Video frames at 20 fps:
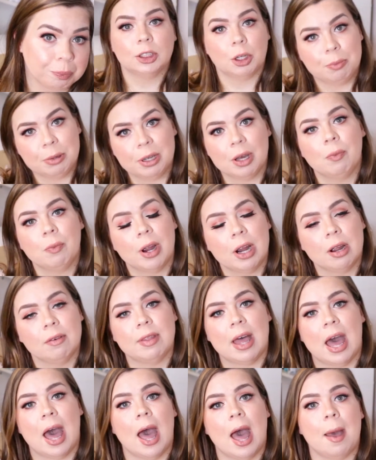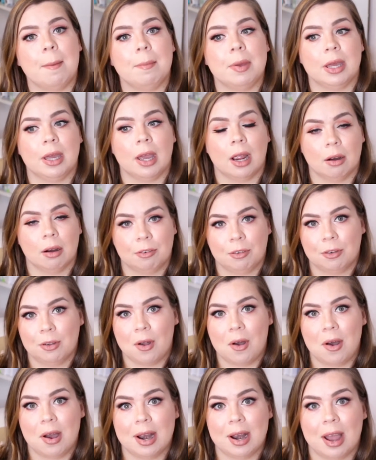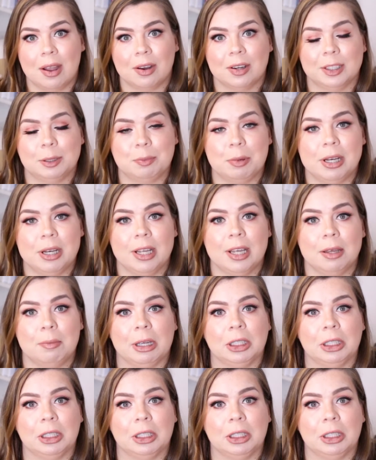So be aware of that. Be careful on how you're spending.